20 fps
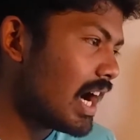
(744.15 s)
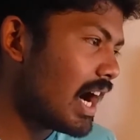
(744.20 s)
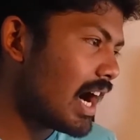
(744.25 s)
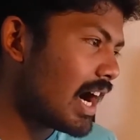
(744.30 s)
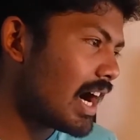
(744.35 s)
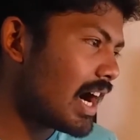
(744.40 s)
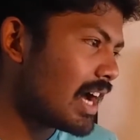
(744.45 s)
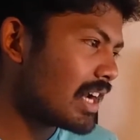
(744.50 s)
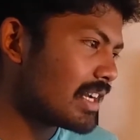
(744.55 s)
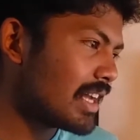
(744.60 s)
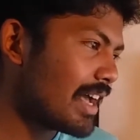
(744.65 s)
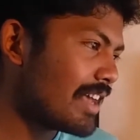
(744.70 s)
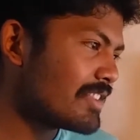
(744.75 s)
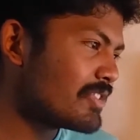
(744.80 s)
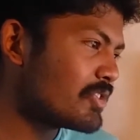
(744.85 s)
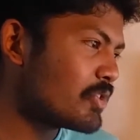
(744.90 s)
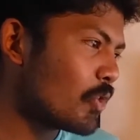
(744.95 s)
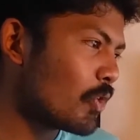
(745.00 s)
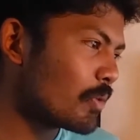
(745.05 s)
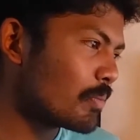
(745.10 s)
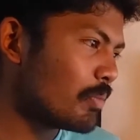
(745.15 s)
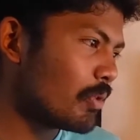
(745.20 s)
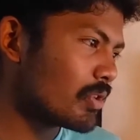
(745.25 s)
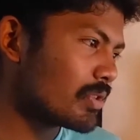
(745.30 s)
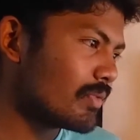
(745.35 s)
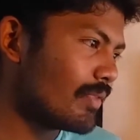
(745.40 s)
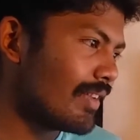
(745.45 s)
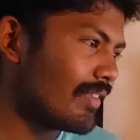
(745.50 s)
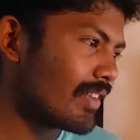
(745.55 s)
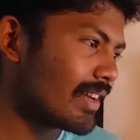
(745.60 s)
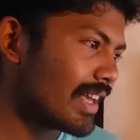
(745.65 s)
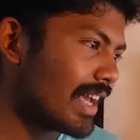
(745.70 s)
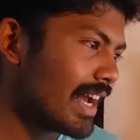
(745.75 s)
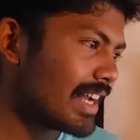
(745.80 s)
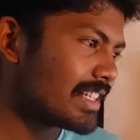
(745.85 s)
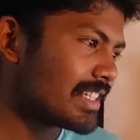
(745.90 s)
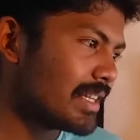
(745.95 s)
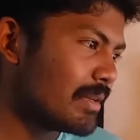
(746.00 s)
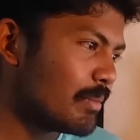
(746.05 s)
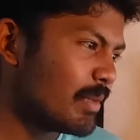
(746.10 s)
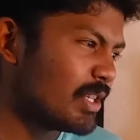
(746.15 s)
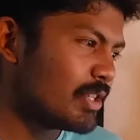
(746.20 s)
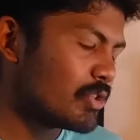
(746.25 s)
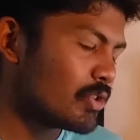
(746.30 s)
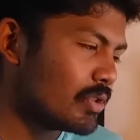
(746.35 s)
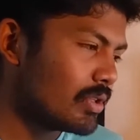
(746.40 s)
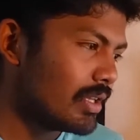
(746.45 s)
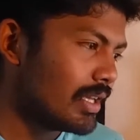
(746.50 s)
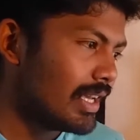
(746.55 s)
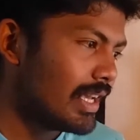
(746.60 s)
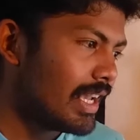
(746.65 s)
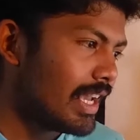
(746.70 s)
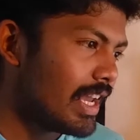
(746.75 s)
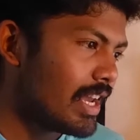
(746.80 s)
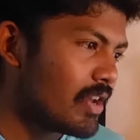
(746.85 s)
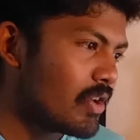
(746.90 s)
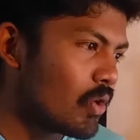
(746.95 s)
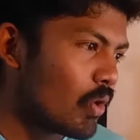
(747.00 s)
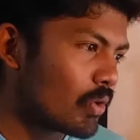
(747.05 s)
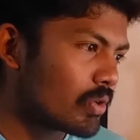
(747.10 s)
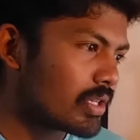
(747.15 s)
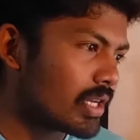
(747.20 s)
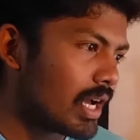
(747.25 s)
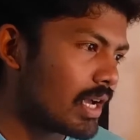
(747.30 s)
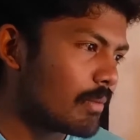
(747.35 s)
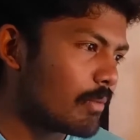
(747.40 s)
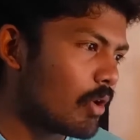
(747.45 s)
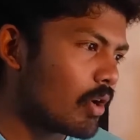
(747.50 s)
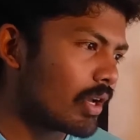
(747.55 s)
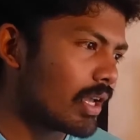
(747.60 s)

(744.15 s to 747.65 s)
Haha, nice joke boss. We will catch him into in no time.